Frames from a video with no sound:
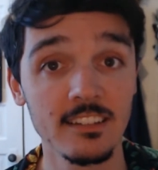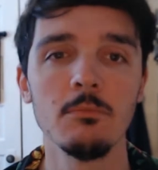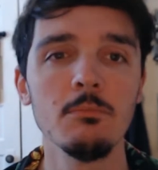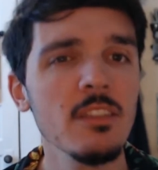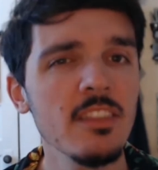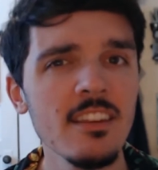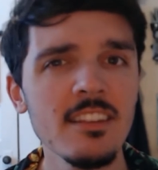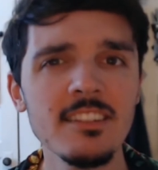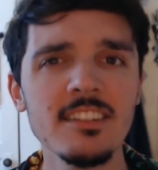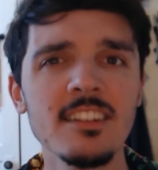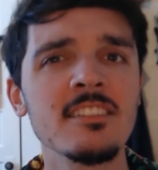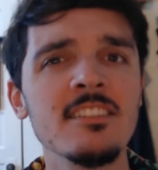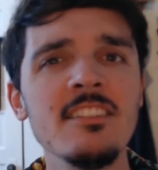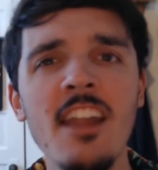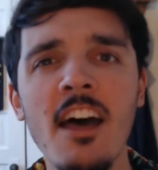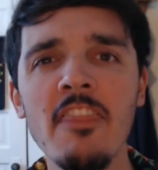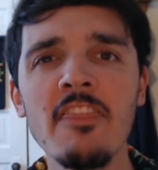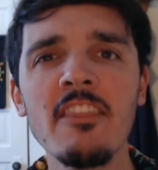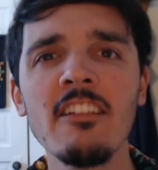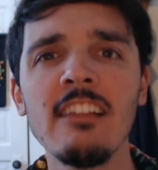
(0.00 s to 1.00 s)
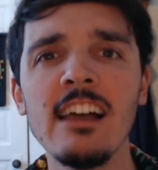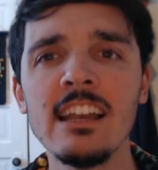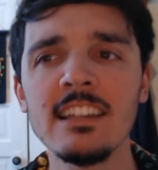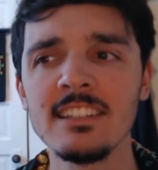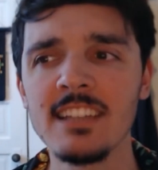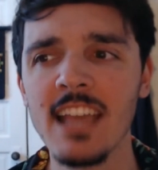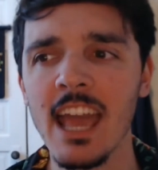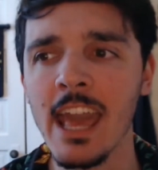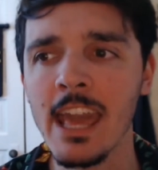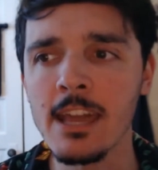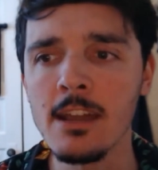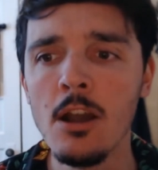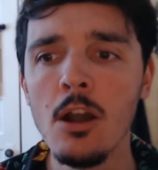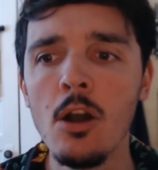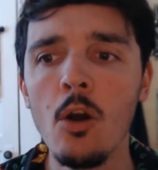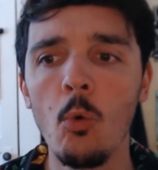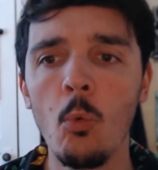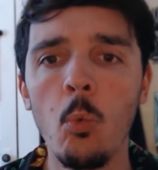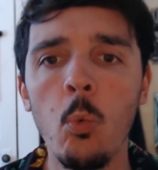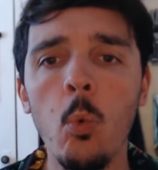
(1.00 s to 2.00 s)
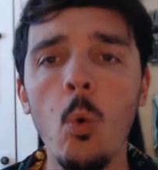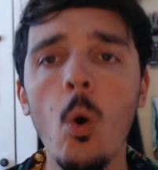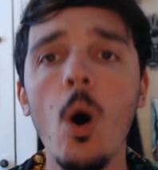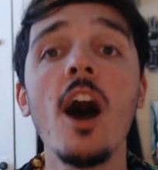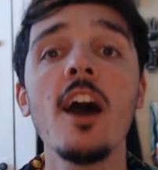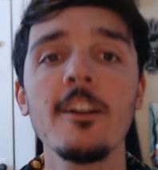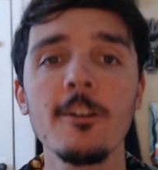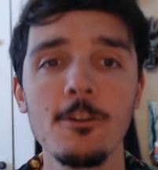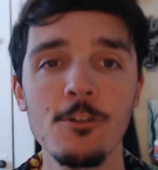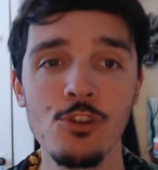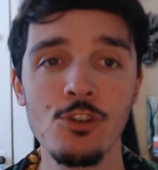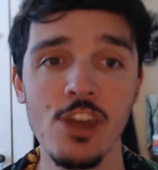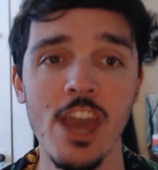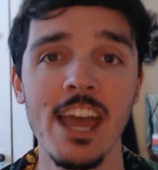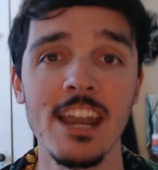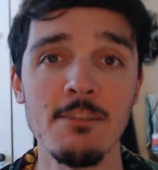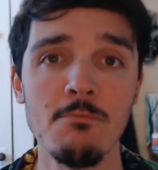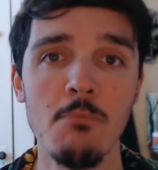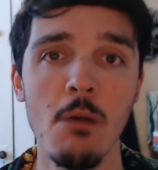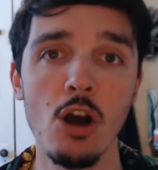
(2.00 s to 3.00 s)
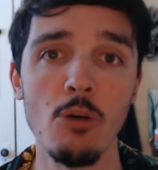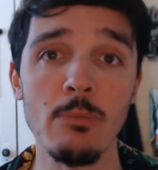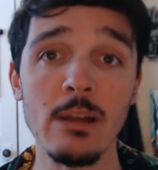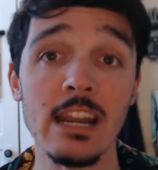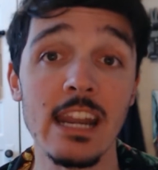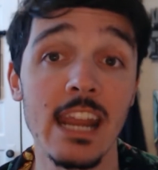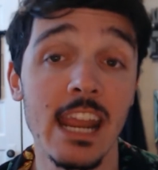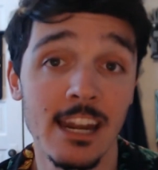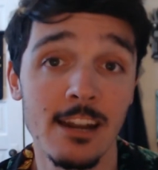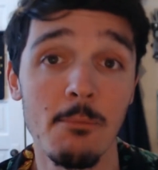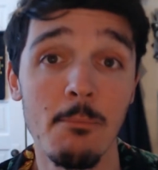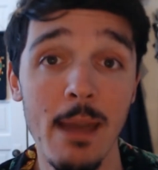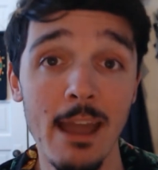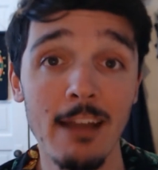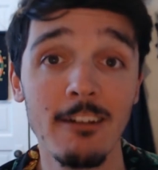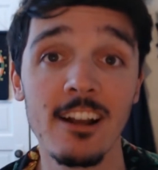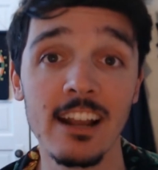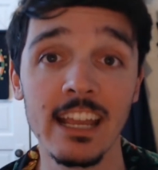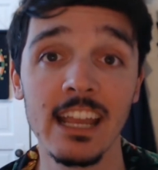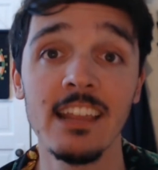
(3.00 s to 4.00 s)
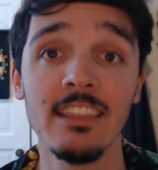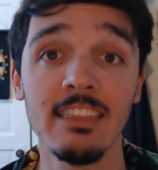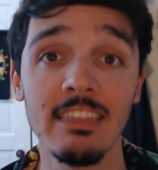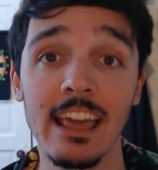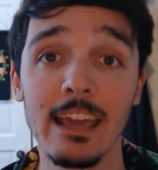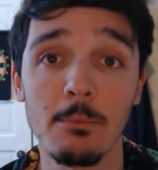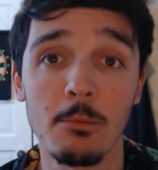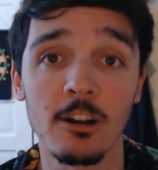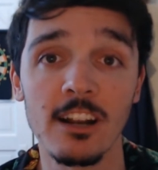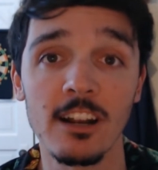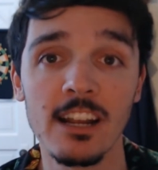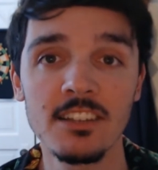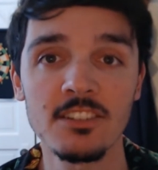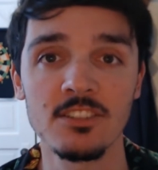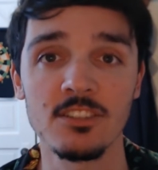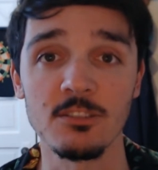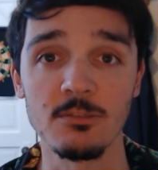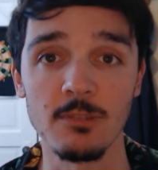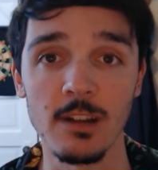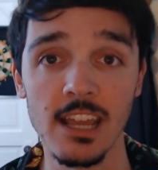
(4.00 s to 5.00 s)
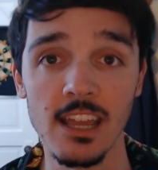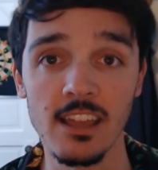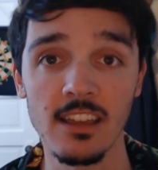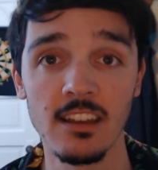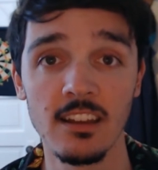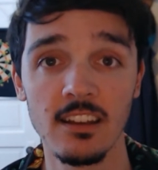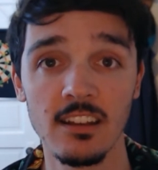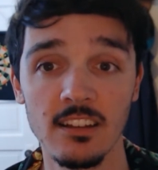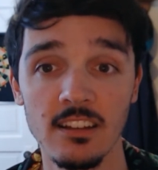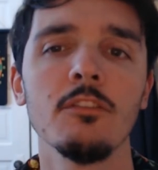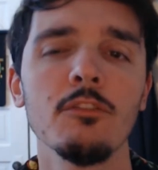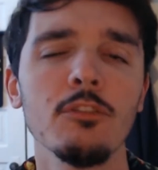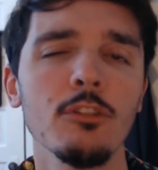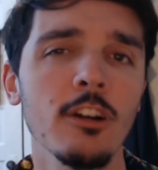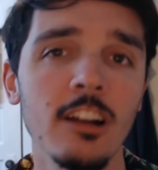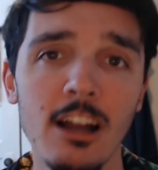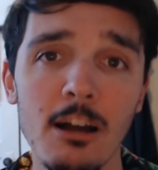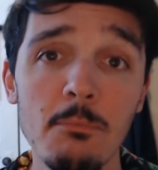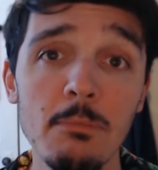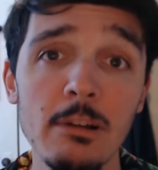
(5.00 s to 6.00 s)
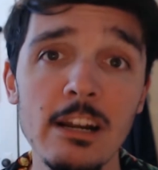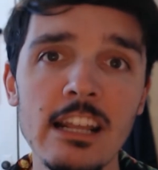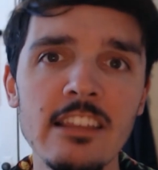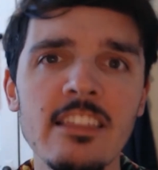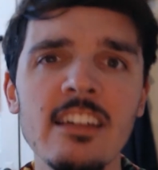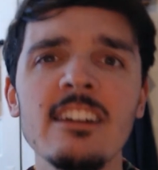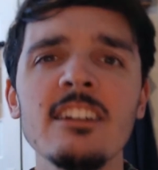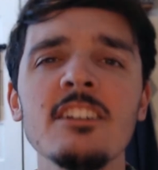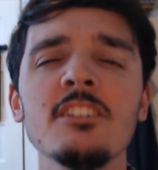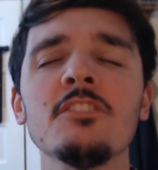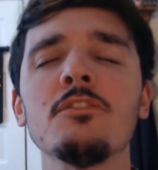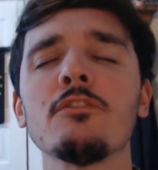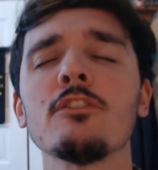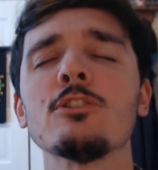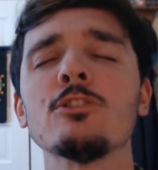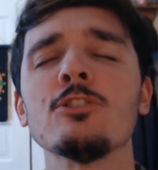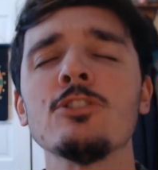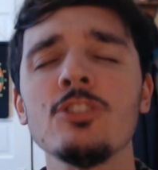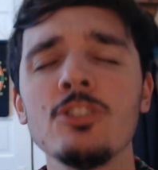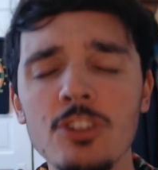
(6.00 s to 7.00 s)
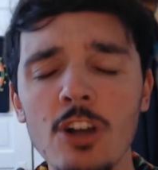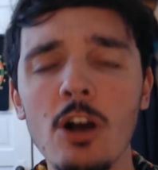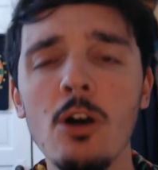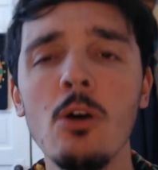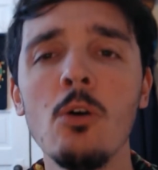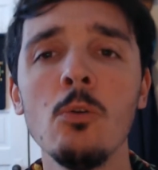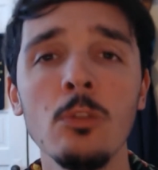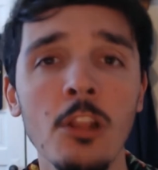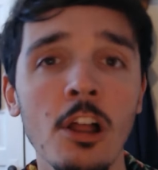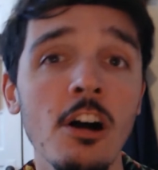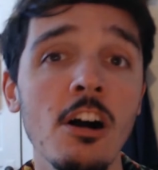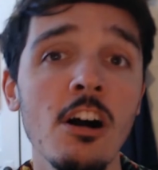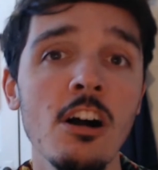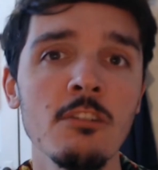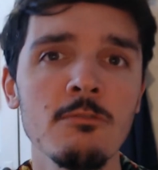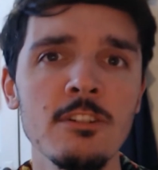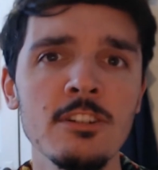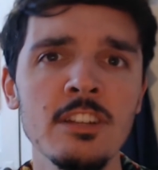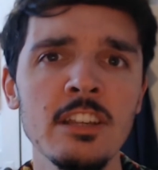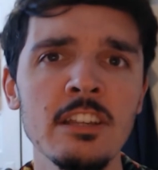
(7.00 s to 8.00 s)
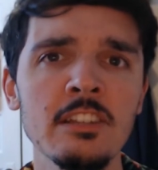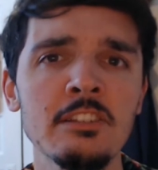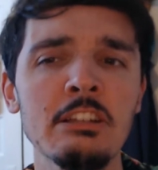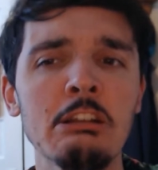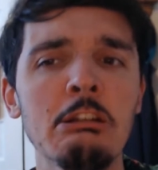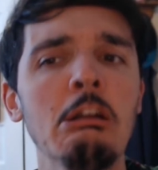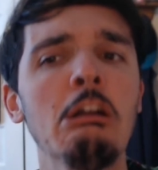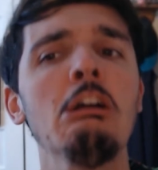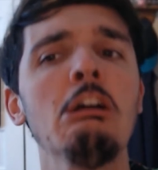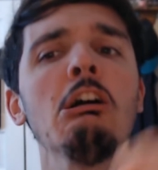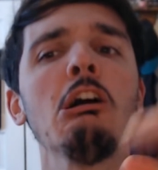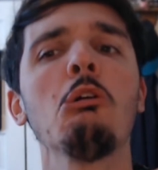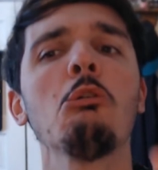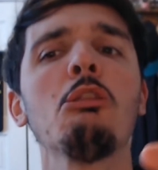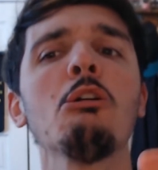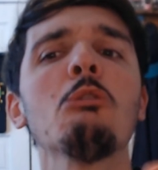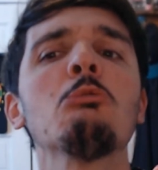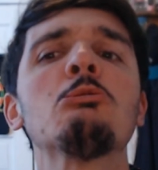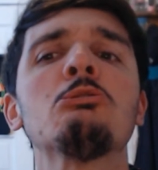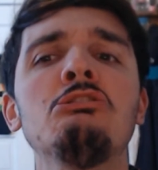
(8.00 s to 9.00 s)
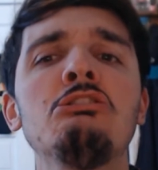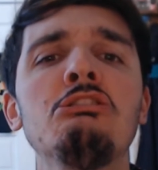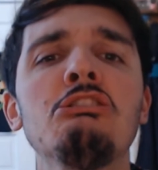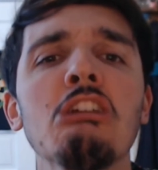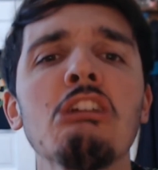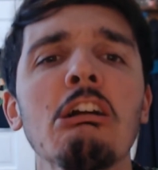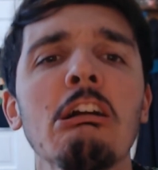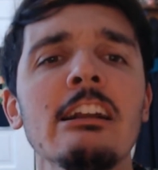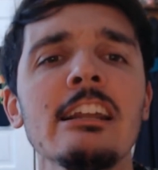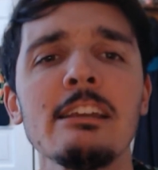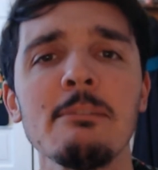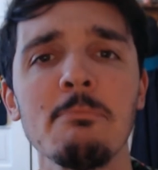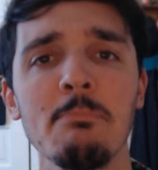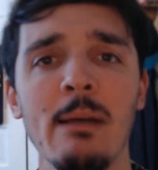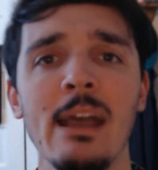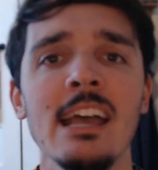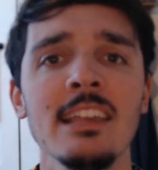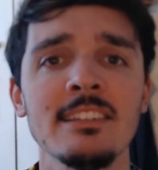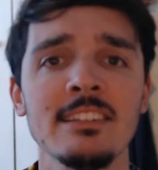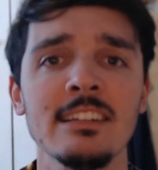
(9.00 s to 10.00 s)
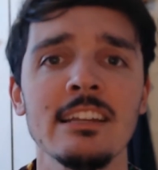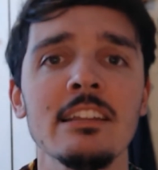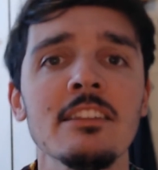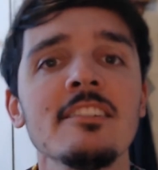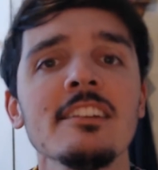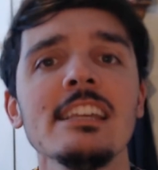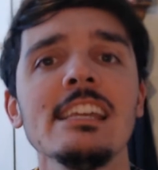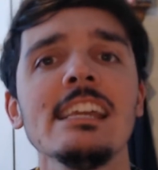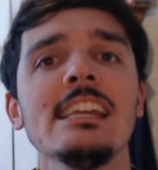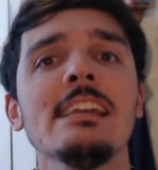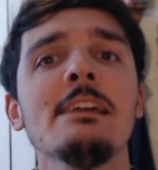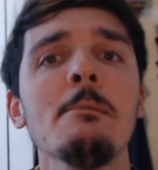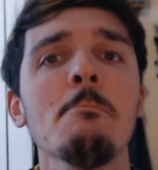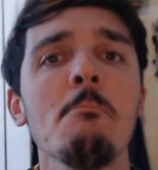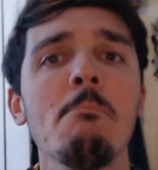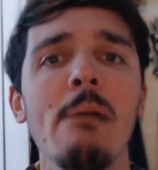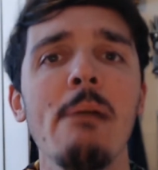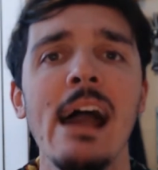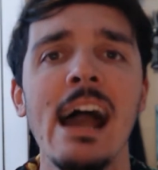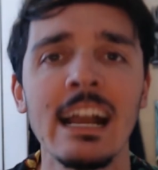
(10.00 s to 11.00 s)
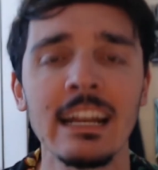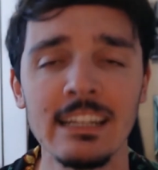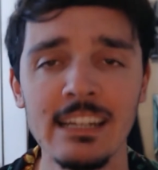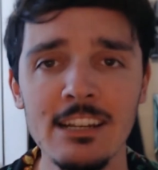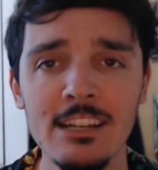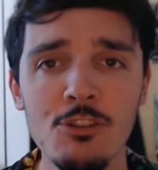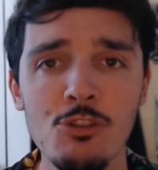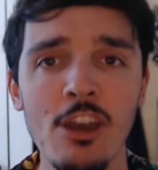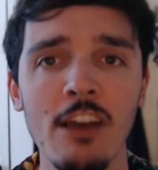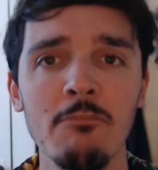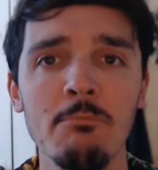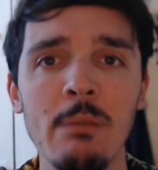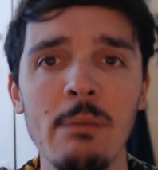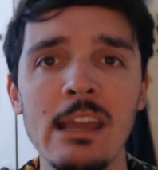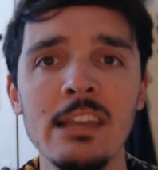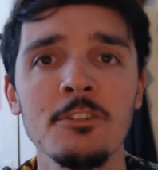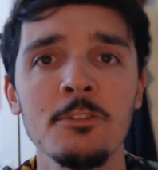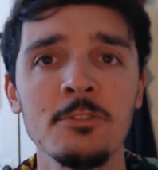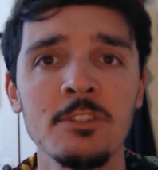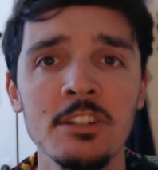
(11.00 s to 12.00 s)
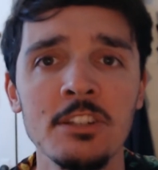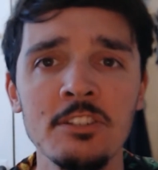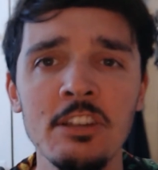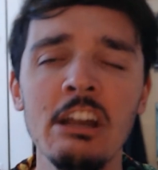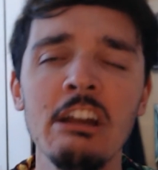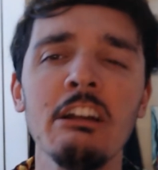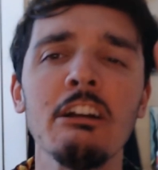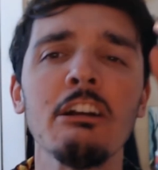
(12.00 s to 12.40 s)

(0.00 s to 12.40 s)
But this is nonetheless a watershed moment in American labor history. For a company that has for so long resisted, those dirty peasants impacting Jeff Bezos'